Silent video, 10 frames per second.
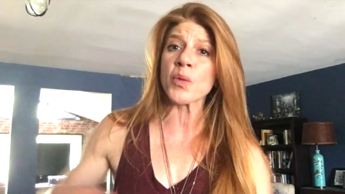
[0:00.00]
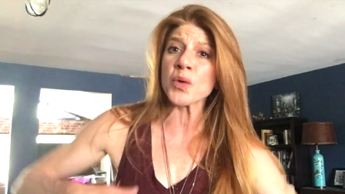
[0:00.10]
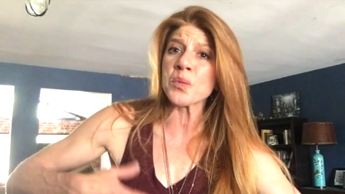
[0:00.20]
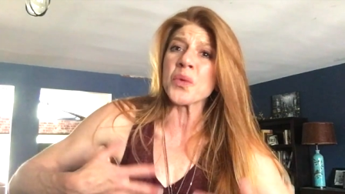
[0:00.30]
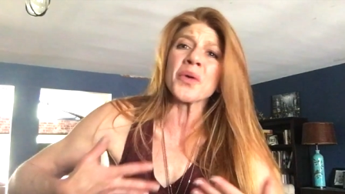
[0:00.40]

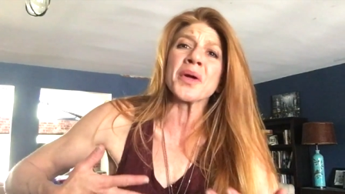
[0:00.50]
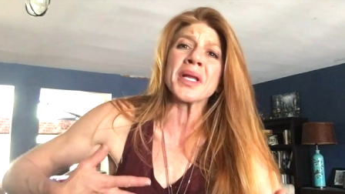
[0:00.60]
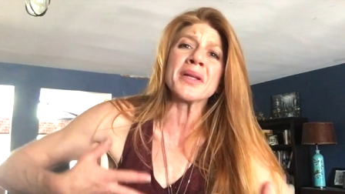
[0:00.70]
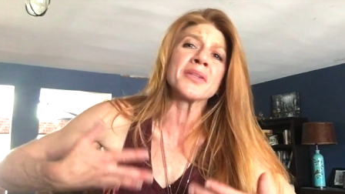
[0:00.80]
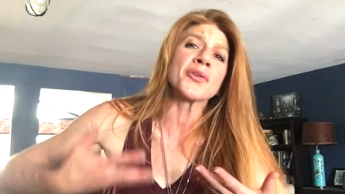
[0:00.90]
we're
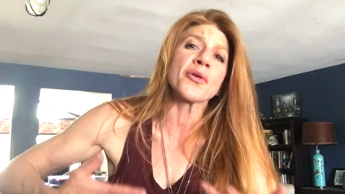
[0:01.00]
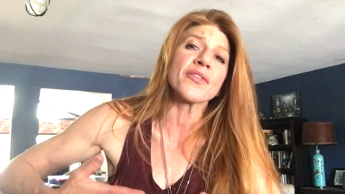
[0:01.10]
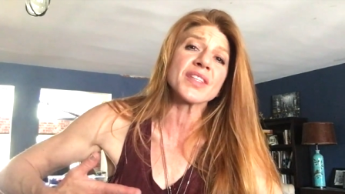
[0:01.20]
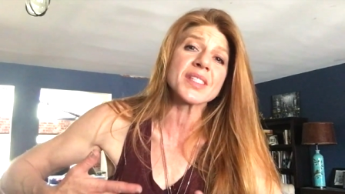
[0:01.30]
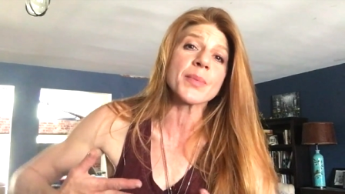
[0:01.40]
worried and
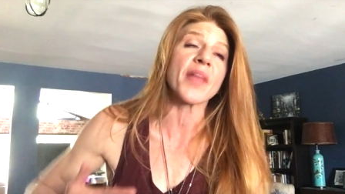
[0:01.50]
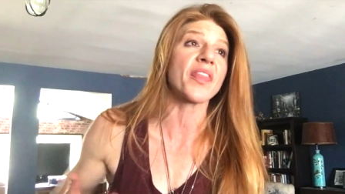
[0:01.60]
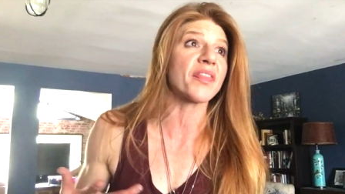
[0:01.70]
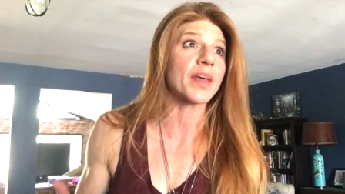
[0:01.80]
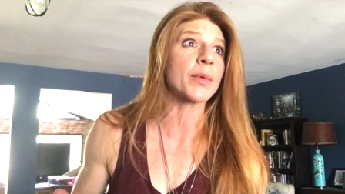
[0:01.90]
nervous about
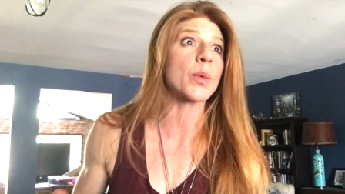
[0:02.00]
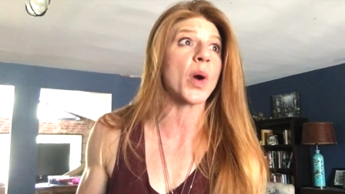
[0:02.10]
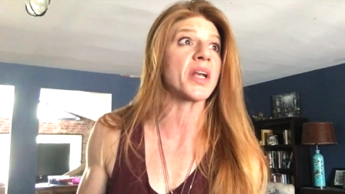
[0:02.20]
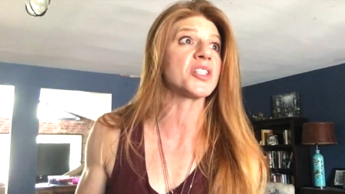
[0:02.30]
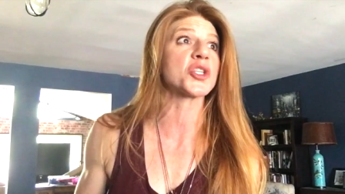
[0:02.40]
the thing we
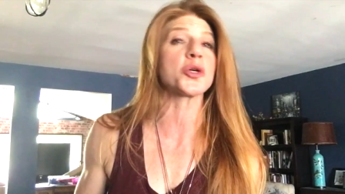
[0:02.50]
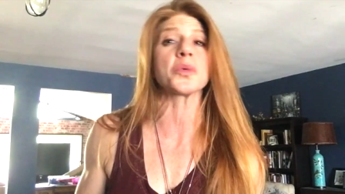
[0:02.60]
want to do,